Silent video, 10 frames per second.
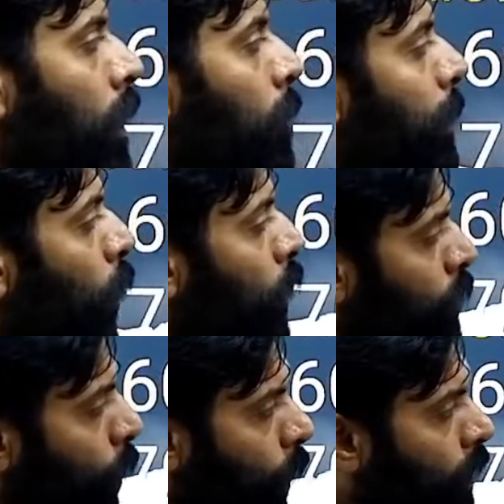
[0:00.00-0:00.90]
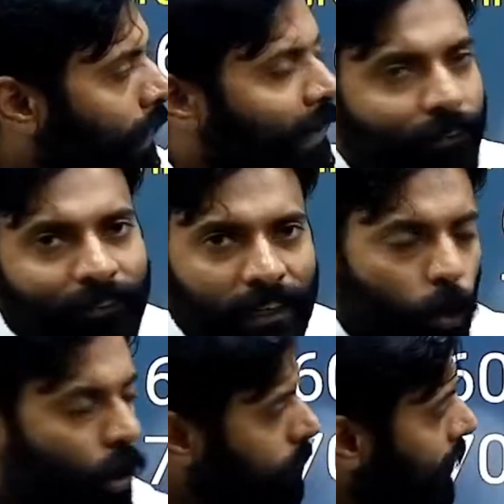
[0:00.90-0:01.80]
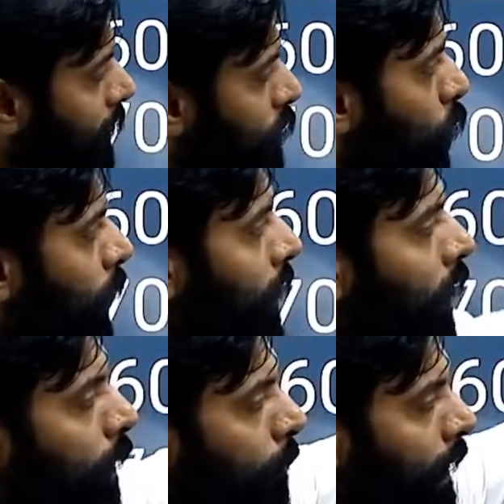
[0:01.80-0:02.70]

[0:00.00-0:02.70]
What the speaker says: Because only when object is going up